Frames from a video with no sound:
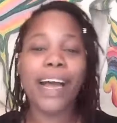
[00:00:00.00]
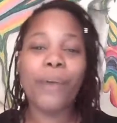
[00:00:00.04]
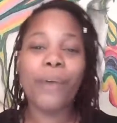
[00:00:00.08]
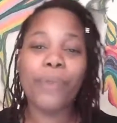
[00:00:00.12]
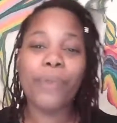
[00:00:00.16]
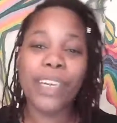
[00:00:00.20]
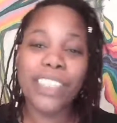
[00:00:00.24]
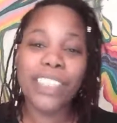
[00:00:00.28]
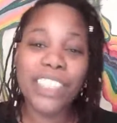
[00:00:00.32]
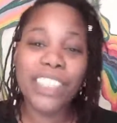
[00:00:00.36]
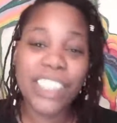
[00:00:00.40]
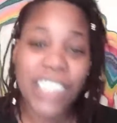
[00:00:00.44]
I
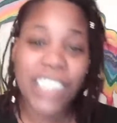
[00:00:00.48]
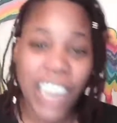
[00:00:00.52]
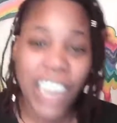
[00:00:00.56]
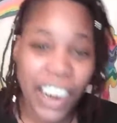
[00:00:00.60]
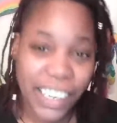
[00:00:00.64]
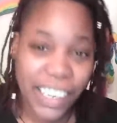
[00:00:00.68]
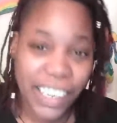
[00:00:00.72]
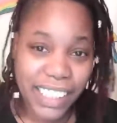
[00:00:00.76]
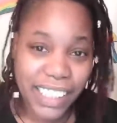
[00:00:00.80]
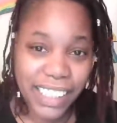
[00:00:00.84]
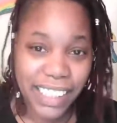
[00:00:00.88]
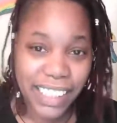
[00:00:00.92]
want to
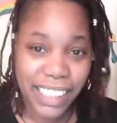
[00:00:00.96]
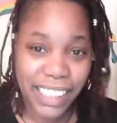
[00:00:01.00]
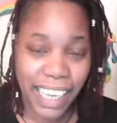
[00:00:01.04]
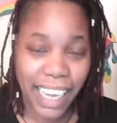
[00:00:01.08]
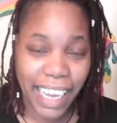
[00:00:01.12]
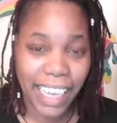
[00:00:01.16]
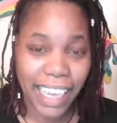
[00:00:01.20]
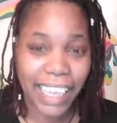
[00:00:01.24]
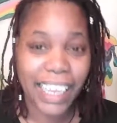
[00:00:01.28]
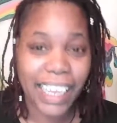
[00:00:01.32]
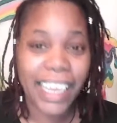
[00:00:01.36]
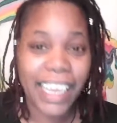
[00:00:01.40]
start
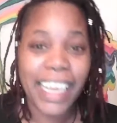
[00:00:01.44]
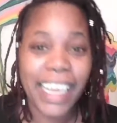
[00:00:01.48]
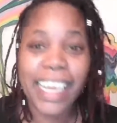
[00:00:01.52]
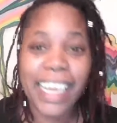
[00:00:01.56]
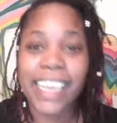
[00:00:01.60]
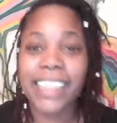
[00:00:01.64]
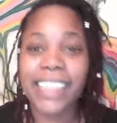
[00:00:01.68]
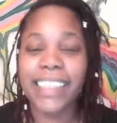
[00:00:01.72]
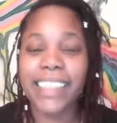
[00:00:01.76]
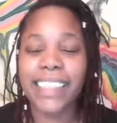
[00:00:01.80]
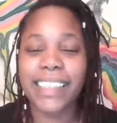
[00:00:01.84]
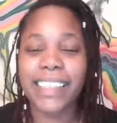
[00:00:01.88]
today
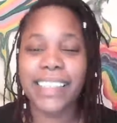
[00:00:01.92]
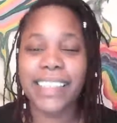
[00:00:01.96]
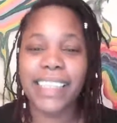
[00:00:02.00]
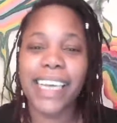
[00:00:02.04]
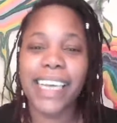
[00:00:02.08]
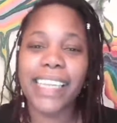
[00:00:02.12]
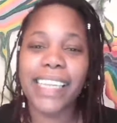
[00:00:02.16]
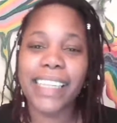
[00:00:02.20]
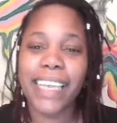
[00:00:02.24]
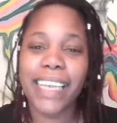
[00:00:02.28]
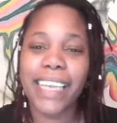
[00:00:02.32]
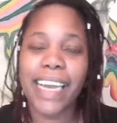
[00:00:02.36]
is this
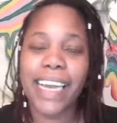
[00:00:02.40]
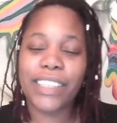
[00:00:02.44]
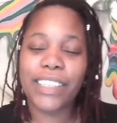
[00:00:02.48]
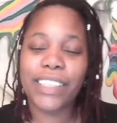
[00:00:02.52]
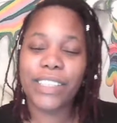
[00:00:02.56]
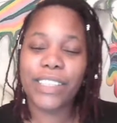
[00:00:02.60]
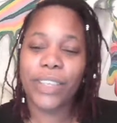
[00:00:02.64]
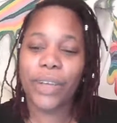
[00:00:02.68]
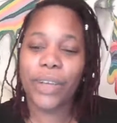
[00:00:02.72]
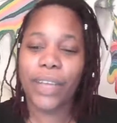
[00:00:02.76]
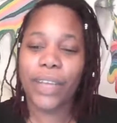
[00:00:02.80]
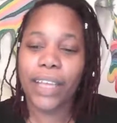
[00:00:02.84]
thing that I
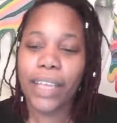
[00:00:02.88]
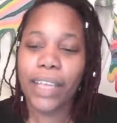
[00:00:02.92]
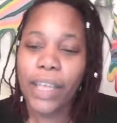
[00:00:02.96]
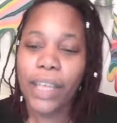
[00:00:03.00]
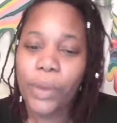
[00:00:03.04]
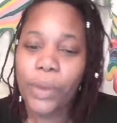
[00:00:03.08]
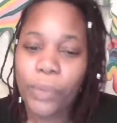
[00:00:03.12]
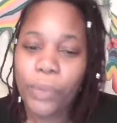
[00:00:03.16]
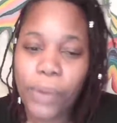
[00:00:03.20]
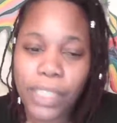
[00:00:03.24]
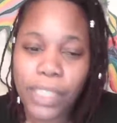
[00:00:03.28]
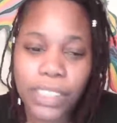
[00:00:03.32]
saw,
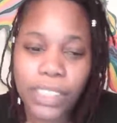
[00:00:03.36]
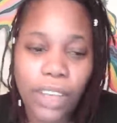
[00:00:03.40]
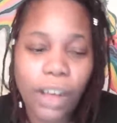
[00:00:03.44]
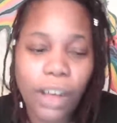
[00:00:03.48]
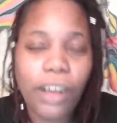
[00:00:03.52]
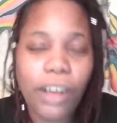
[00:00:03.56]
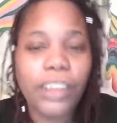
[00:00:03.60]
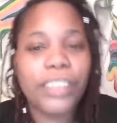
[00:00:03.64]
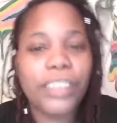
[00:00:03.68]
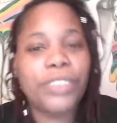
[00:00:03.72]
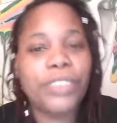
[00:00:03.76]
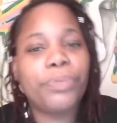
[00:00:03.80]
which
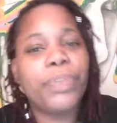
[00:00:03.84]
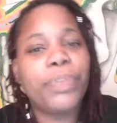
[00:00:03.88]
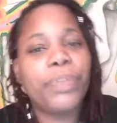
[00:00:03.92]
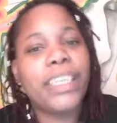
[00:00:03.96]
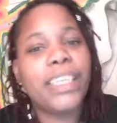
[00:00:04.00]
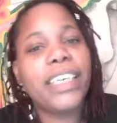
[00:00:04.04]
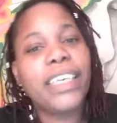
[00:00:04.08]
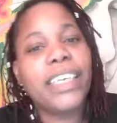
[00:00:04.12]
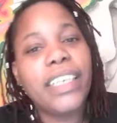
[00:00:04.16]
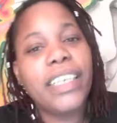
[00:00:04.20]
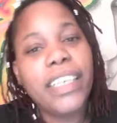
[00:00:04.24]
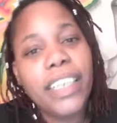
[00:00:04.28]
caused
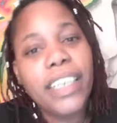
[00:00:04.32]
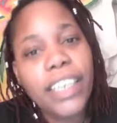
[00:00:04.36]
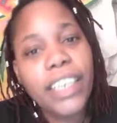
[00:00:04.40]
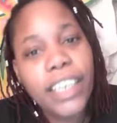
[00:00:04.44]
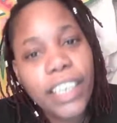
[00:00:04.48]
me